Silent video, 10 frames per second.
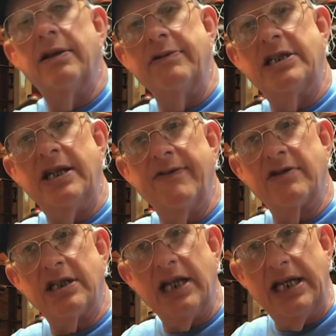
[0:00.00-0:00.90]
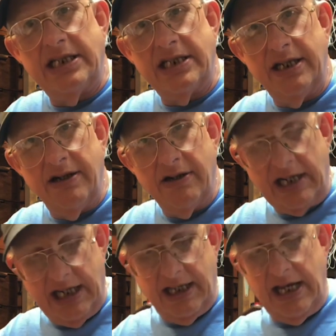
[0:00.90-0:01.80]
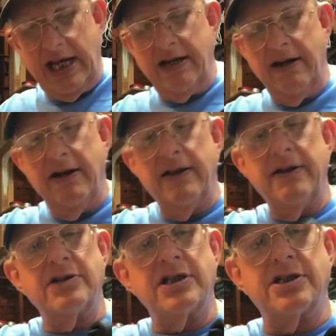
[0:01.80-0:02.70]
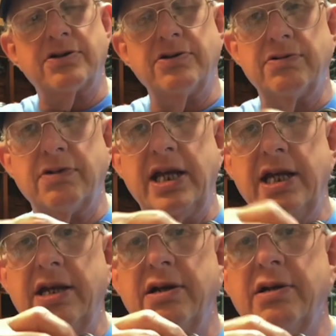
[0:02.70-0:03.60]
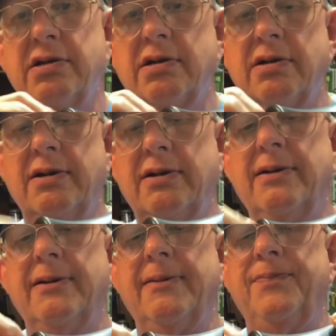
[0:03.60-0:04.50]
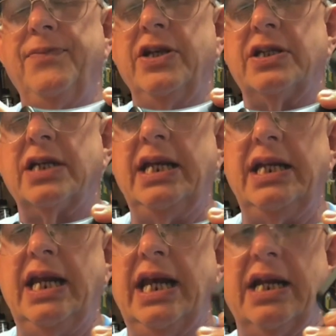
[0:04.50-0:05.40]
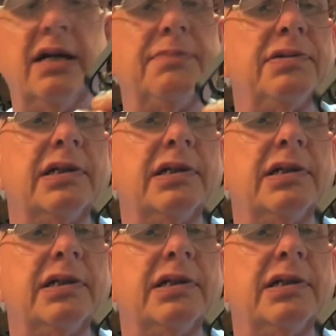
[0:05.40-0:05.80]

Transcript: the receiver slides in there like that. There's a screw right here. You tighten that up.